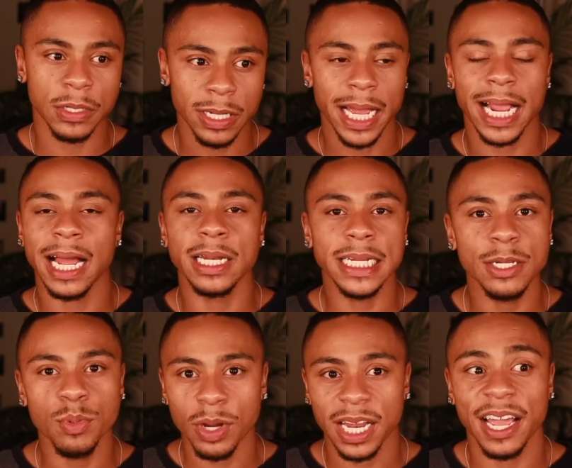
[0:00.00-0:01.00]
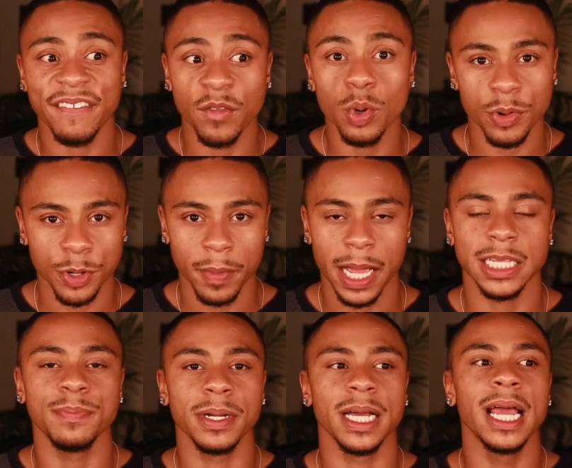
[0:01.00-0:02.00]
Like, I didn't want, like, 4 roommates,
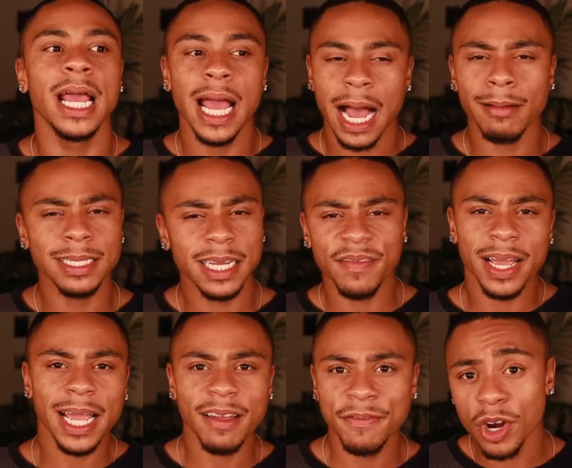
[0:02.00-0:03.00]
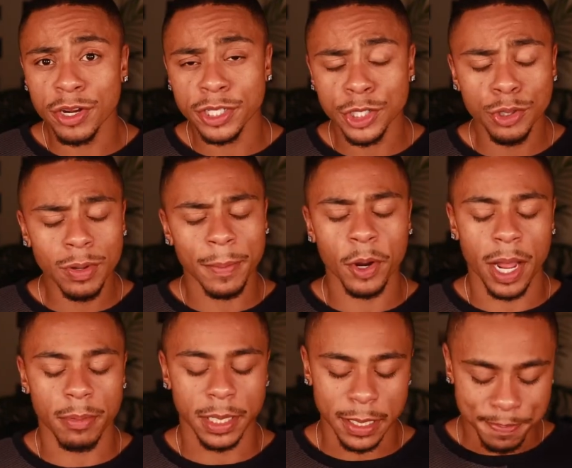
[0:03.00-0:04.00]
but I was like, if I have 1 or 2, I'm okay
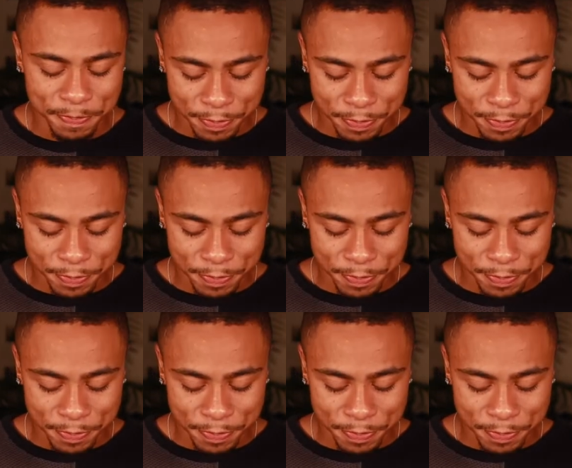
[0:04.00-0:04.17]
with it.